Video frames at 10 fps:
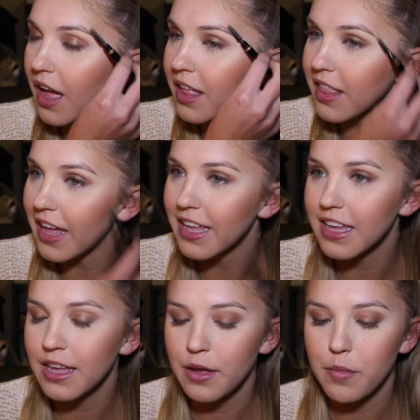I like
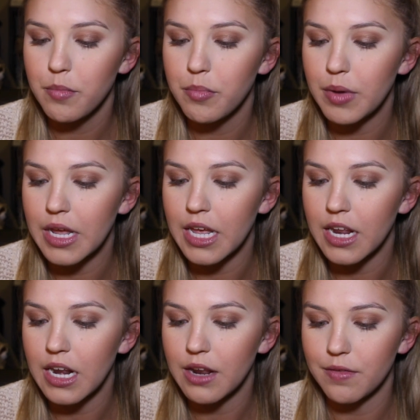it,
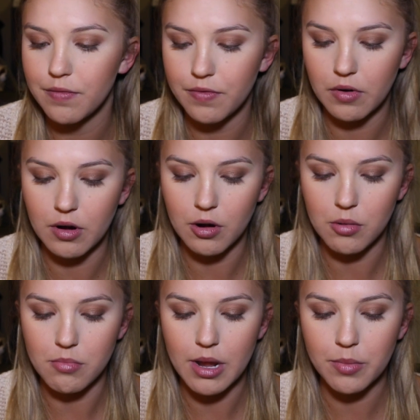but
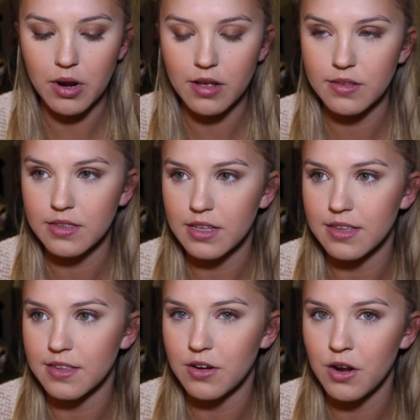for my brows,
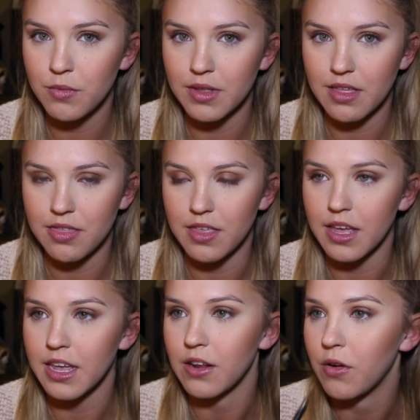because they're not really
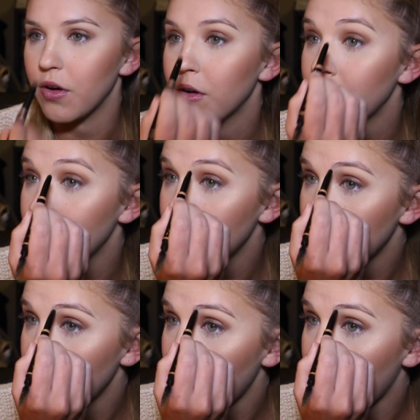thick at all,
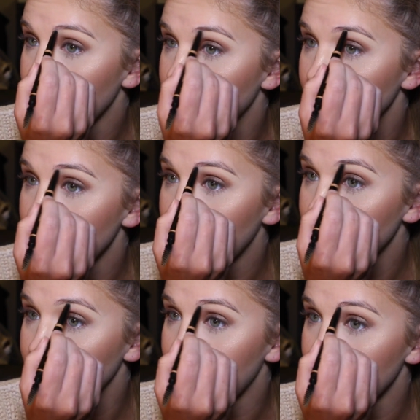I think I
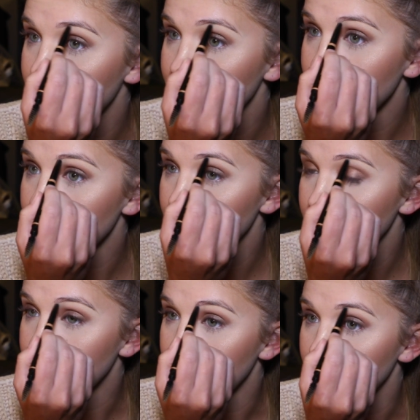like
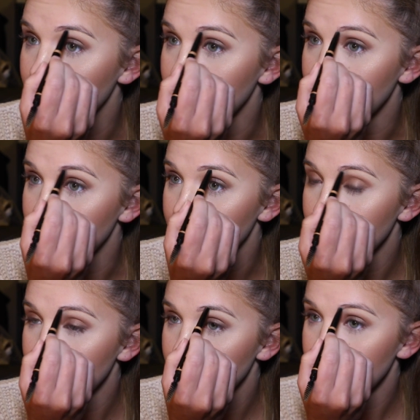the
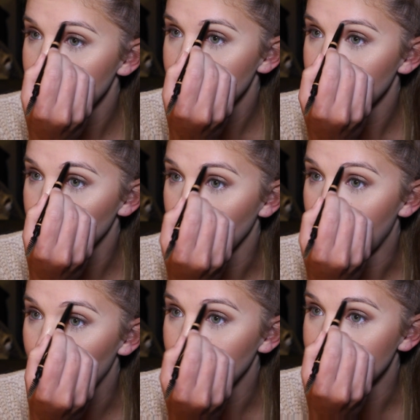
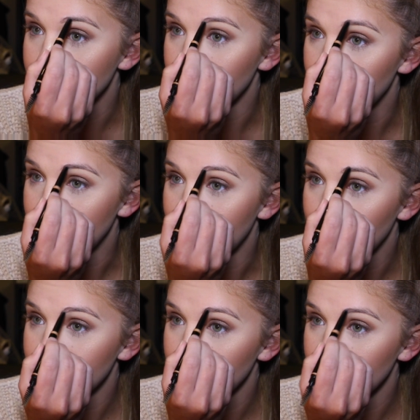Brow Wiz
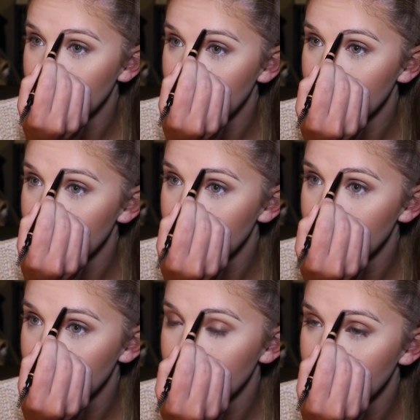better for me,
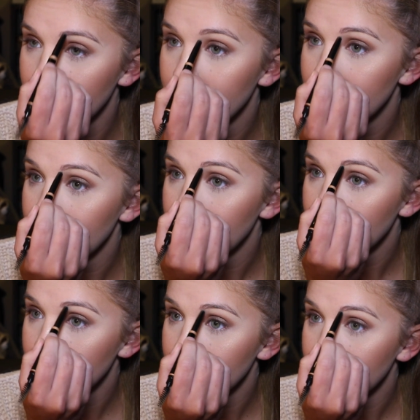
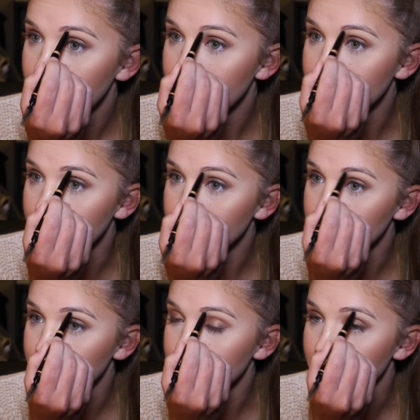because this
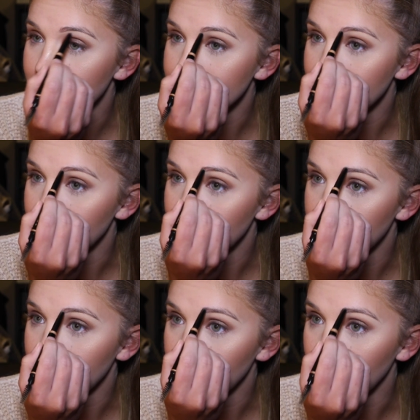one just has like a
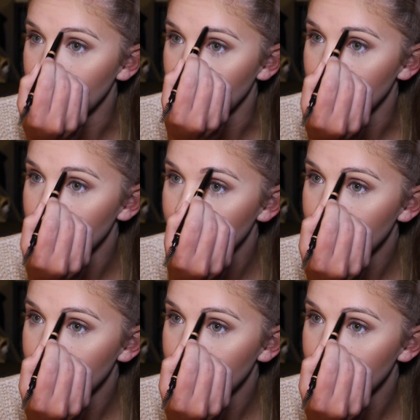thicker